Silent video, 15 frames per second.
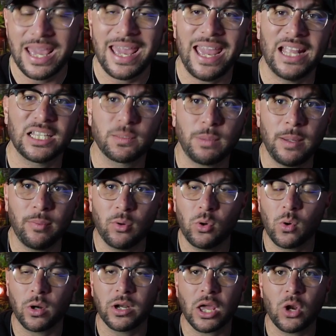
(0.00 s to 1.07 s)
It's people who
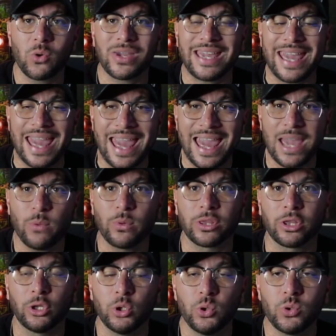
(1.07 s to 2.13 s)
are not okay with
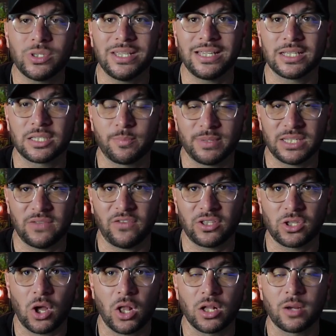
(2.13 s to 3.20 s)
losing a specific
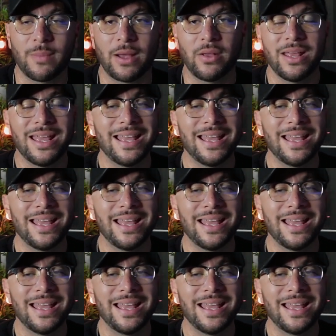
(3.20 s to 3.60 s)
dollar amount